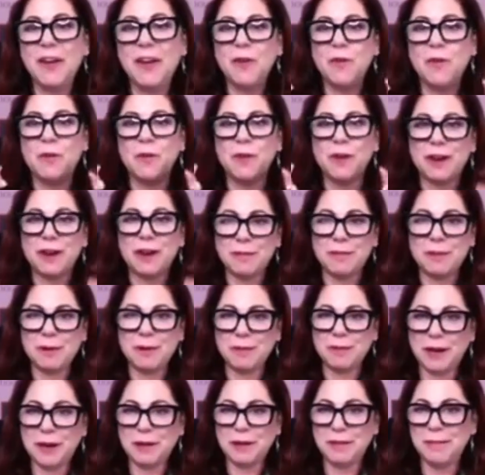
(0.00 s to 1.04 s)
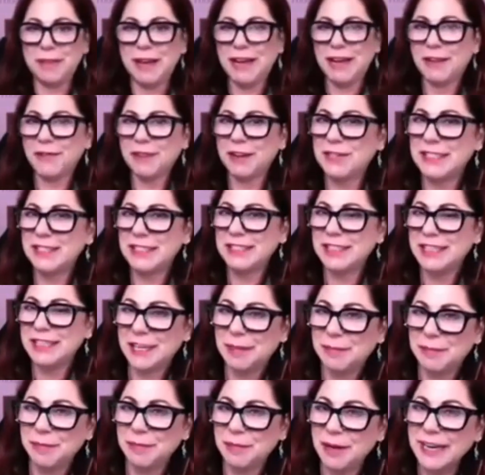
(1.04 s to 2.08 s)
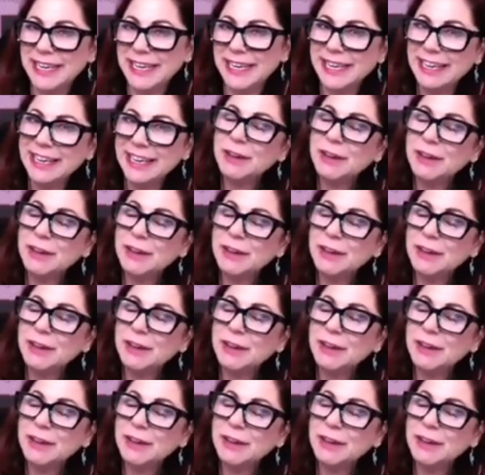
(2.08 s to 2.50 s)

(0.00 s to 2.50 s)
We're going to be right back. We have to take a break.